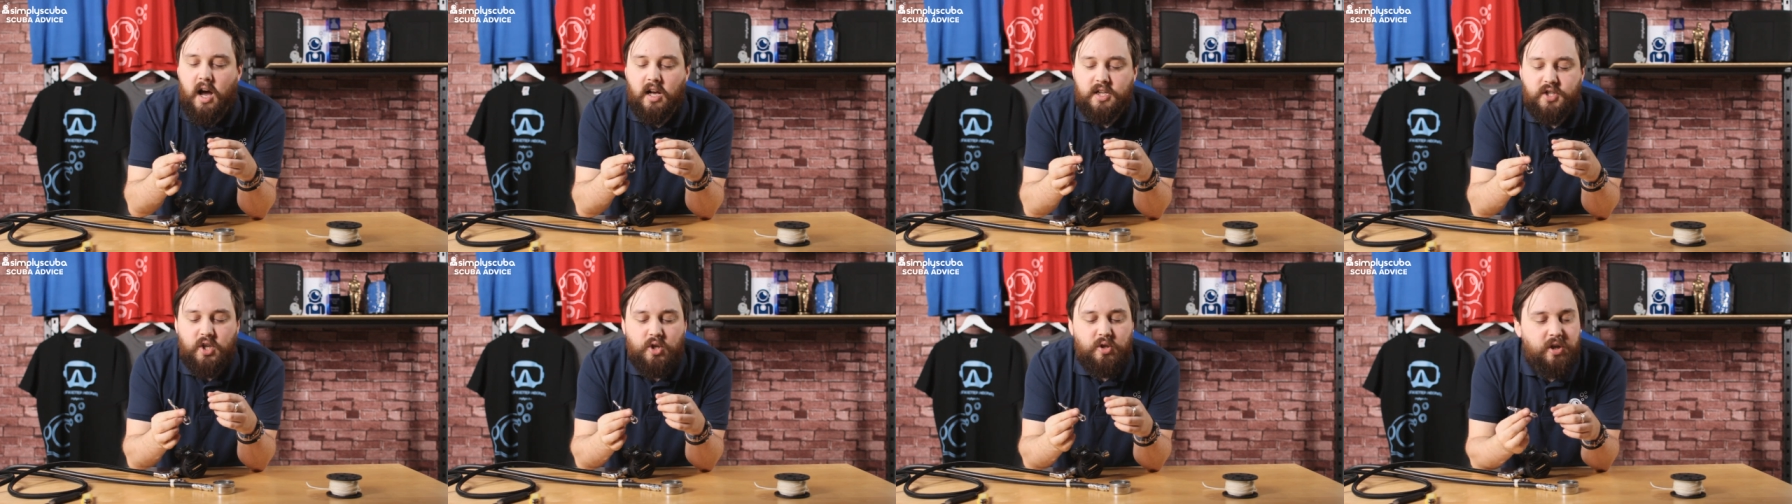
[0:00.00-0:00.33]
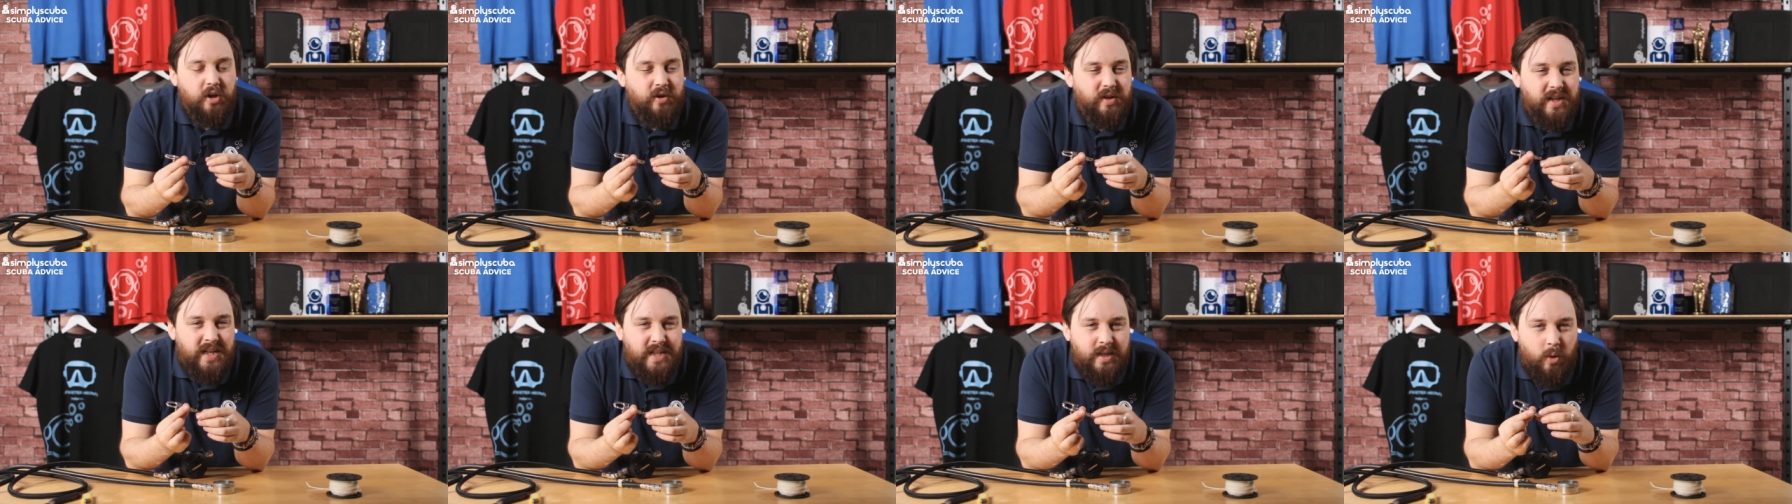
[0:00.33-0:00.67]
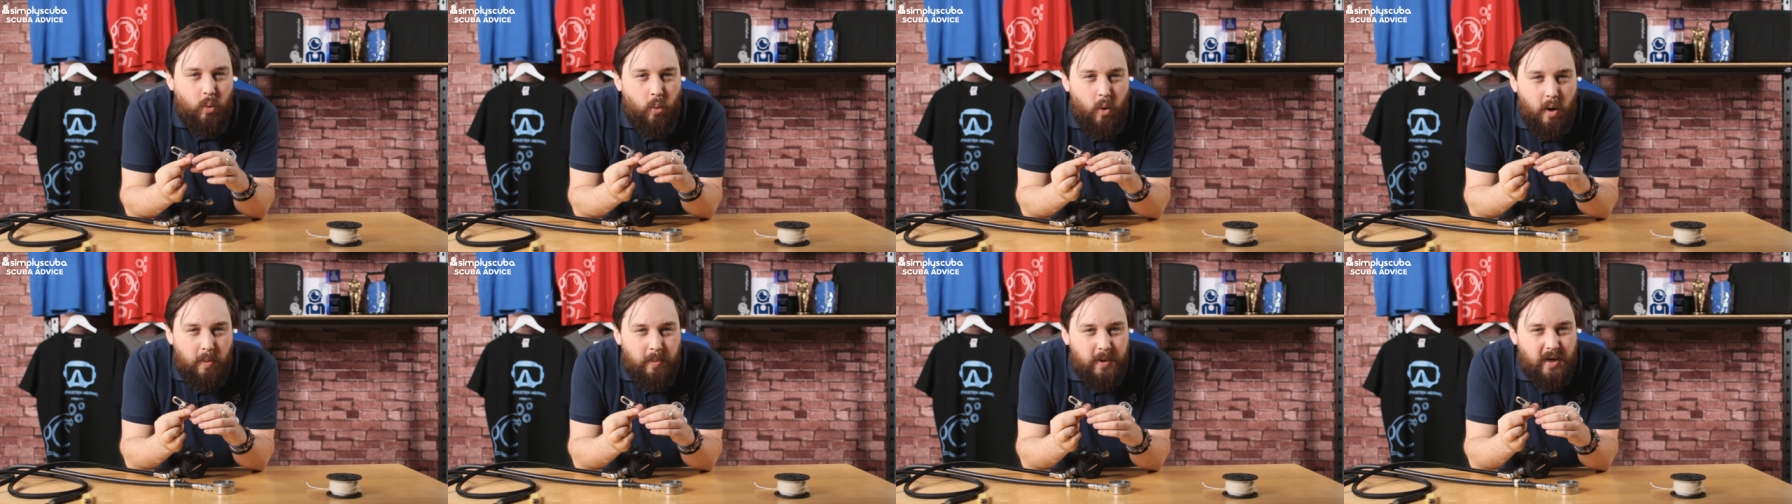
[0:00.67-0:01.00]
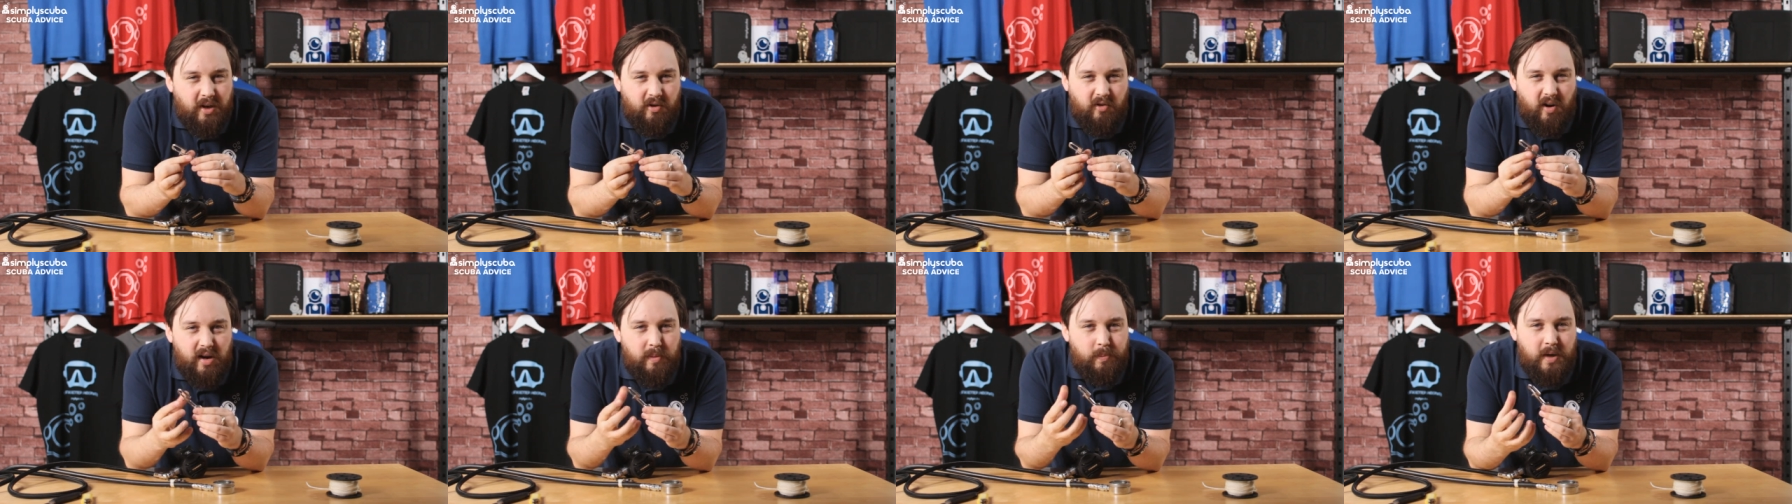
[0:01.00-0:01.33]
So you don't need a
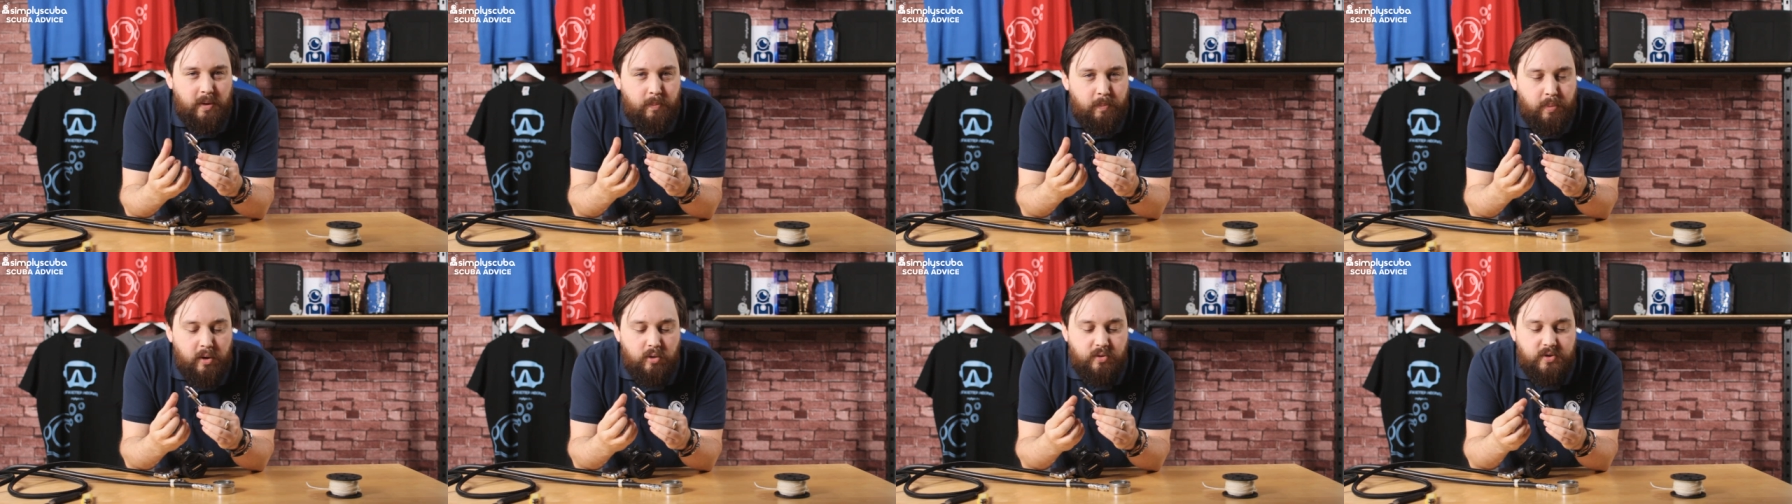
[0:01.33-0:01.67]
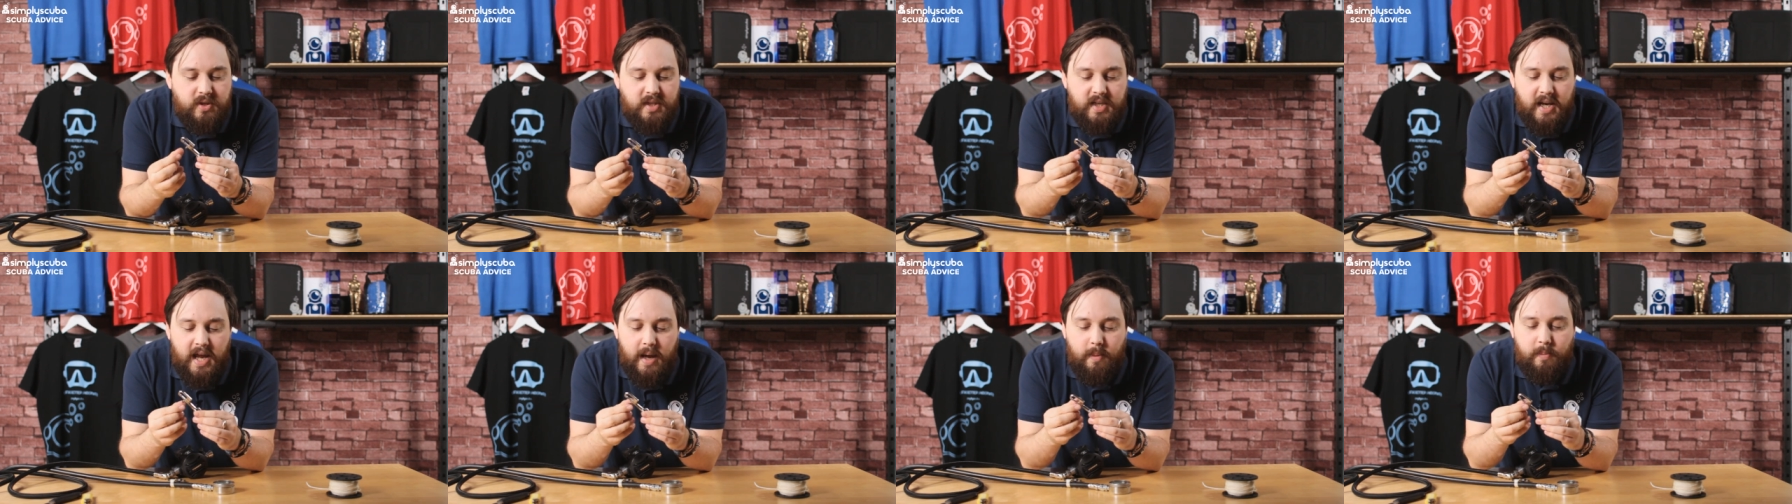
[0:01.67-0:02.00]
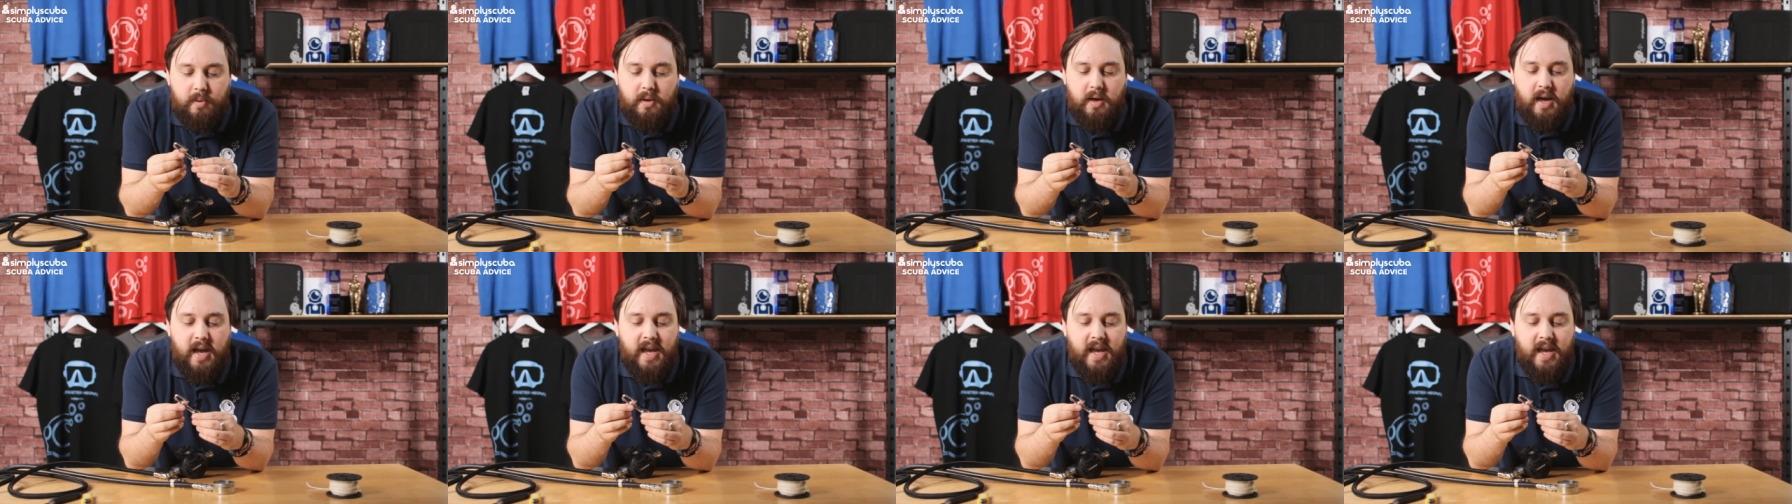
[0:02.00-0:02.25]
whopping great big bolt snap.